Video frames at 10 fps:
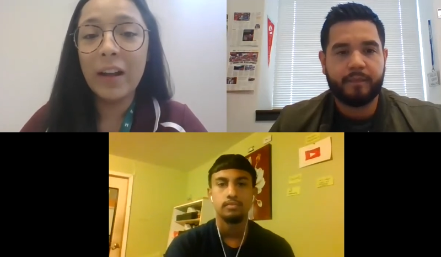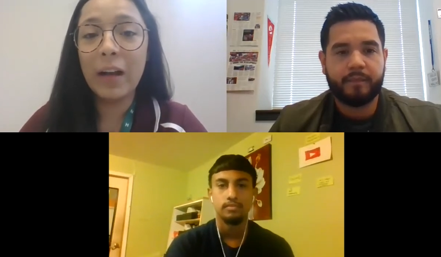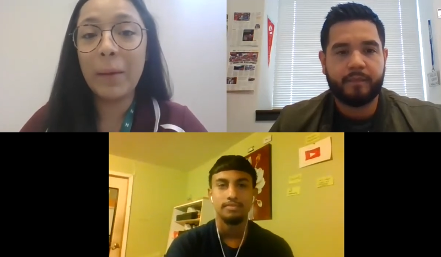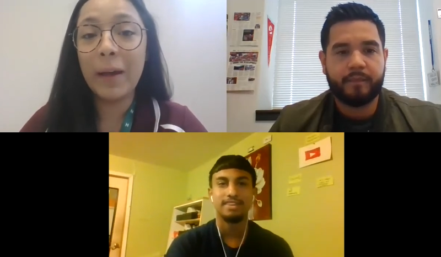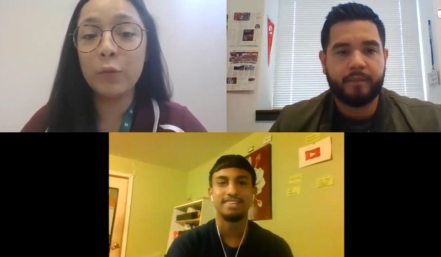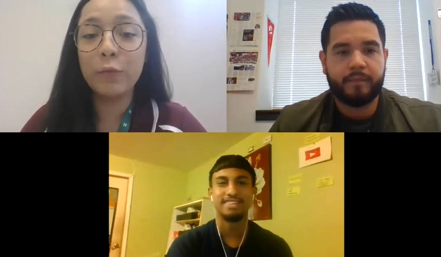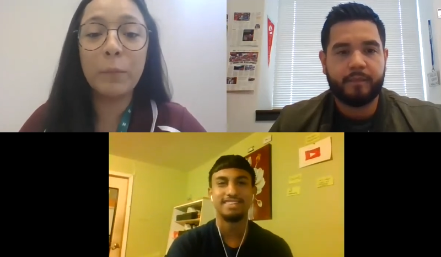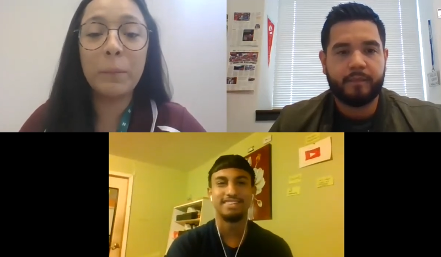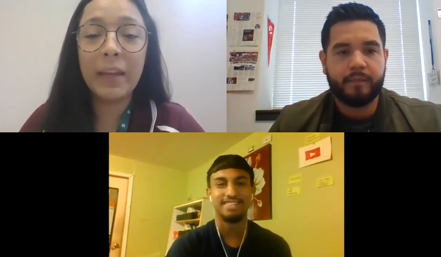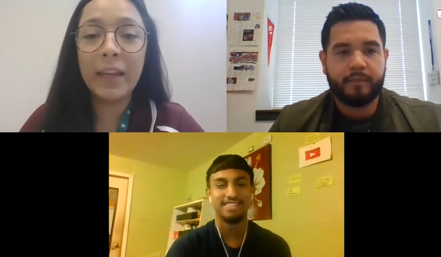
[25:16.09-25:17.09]
Speaker 1: Um, I know for
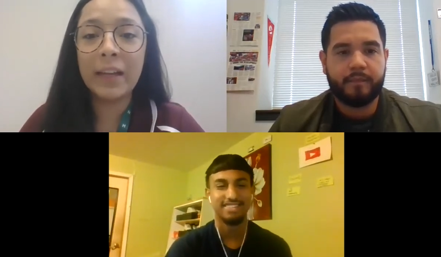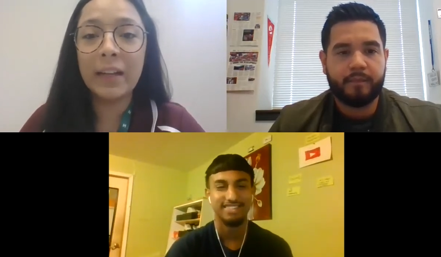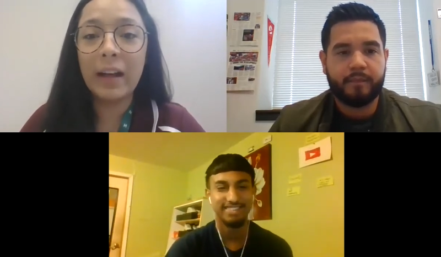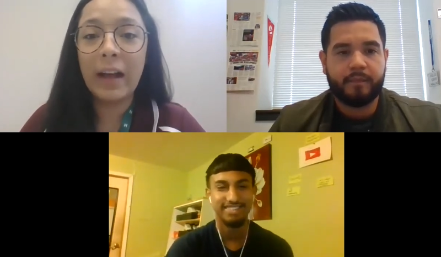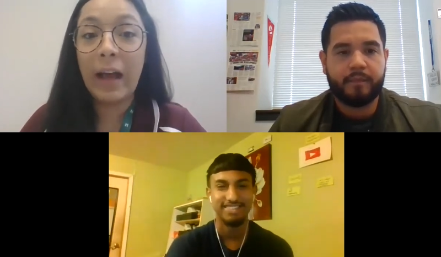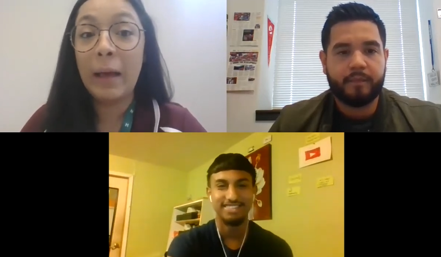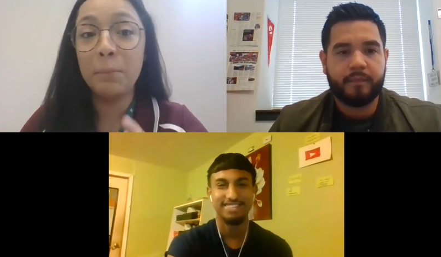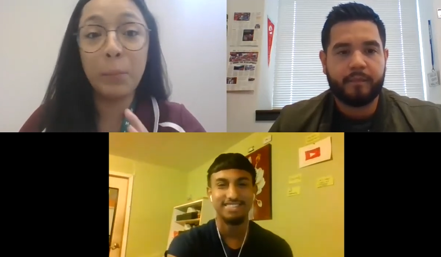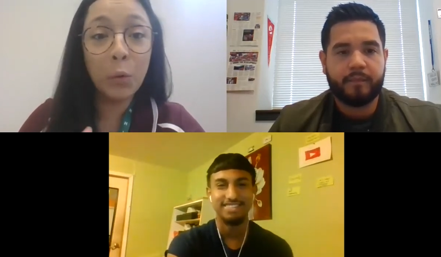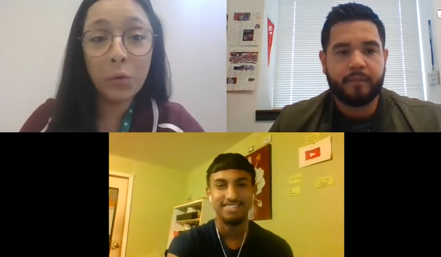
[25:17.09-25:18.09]
me, I'm
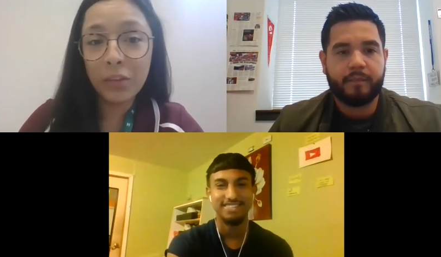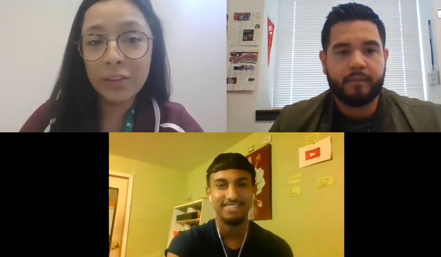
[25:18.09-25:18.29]
both.